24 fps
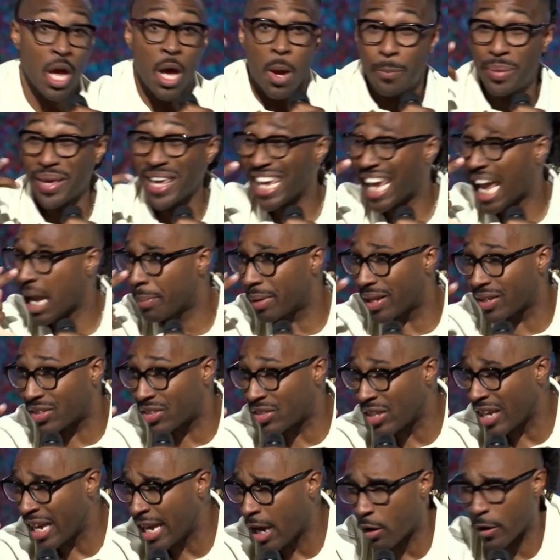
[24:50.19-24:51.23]
being able to
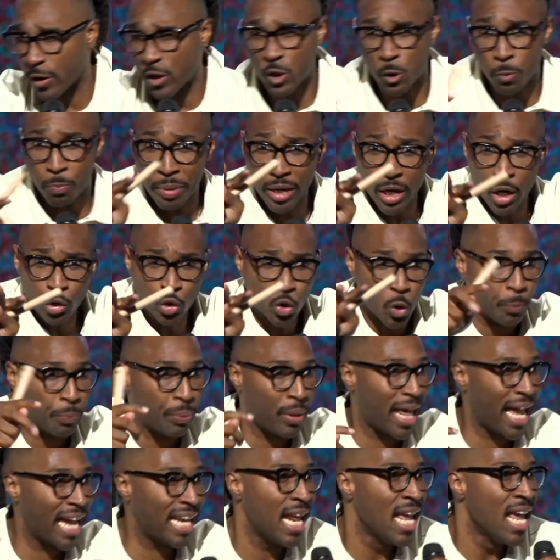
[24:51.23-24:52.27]
see on a spiritual
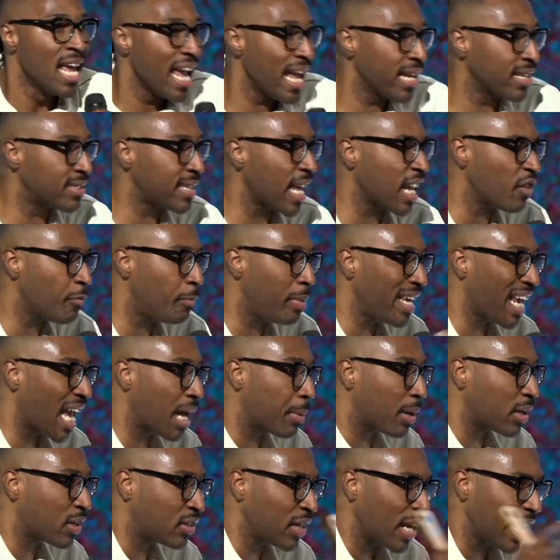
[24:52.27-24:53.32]
plane instead of being able
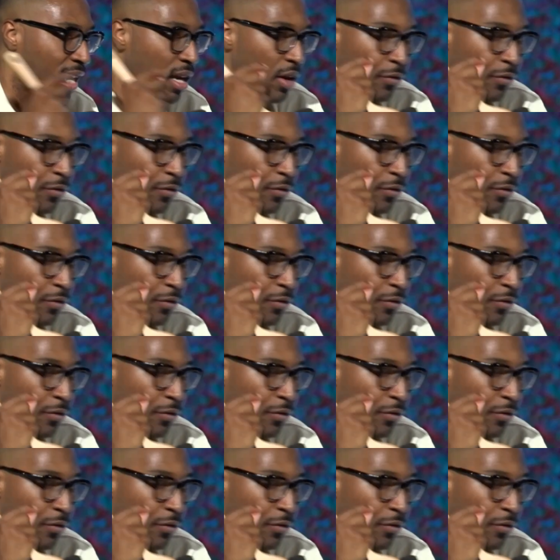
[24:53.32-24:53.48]
to see in a